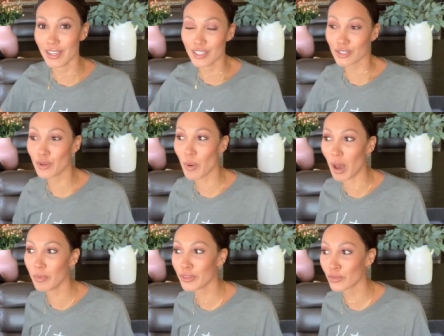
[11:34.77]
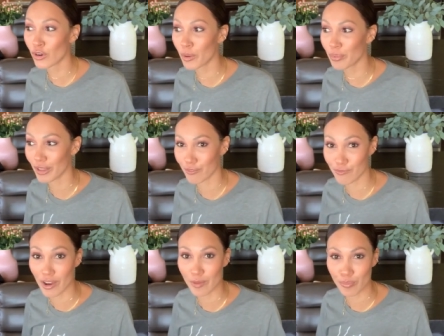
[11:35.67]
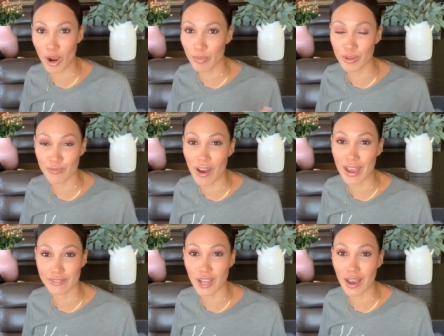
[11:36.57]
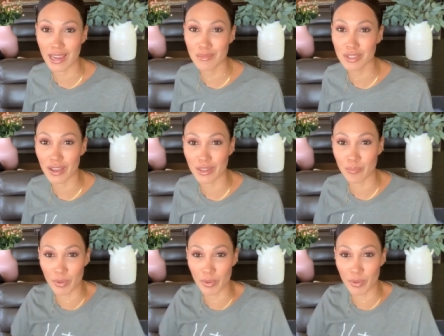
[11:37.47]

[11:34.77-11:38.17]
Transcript: So he probably threw up like probably 5 times on